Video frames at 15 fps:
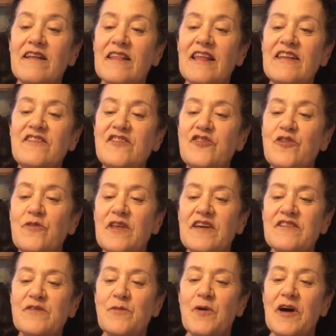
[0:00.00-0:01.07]
Let's do
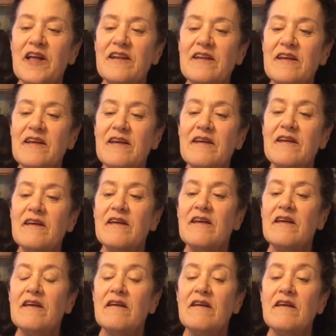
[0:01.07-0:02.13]
this one.
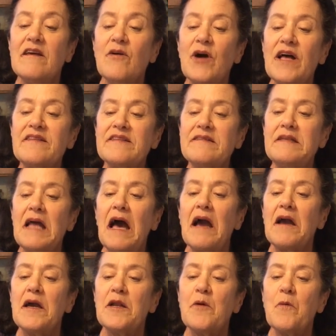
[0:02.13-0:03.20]
That's not
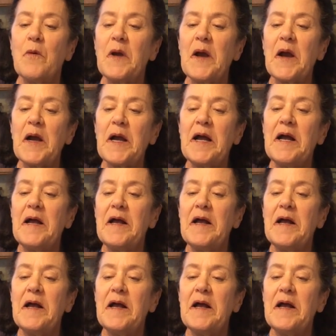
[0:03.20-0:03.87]
going to work.